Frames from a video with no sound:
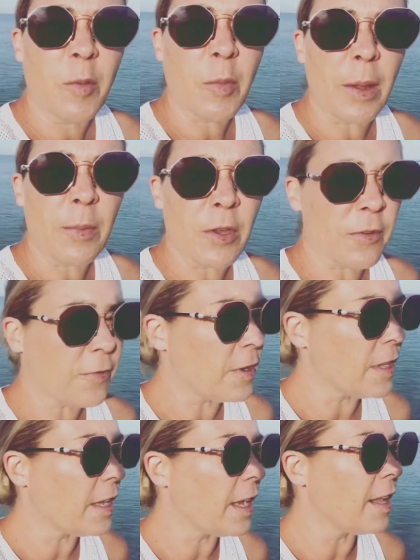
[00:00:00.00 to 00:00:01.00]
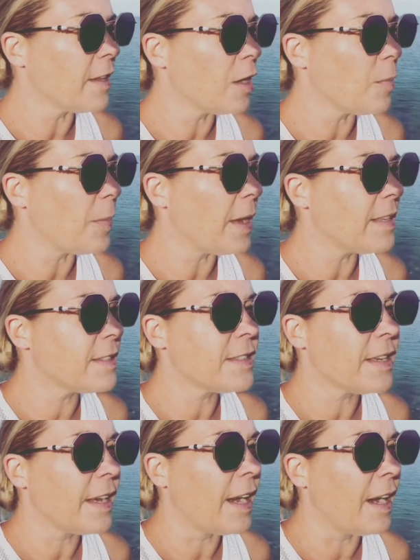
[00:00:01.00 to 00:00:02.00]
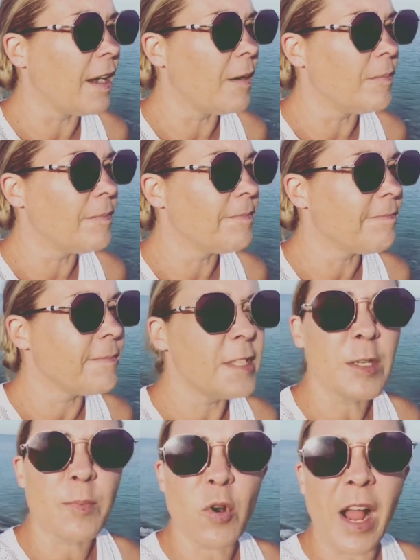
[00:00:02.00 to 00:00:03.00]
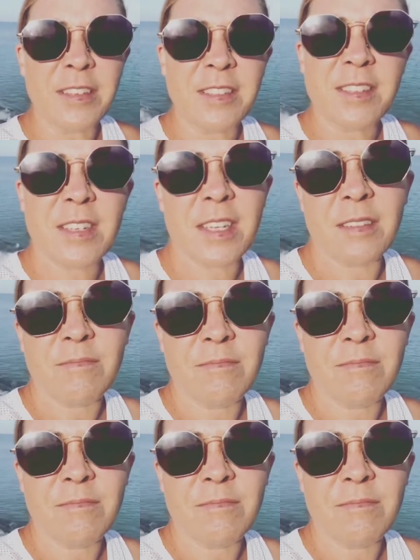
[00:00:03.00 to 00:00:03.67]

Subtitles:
Maybe you're feeling a little bit depressed,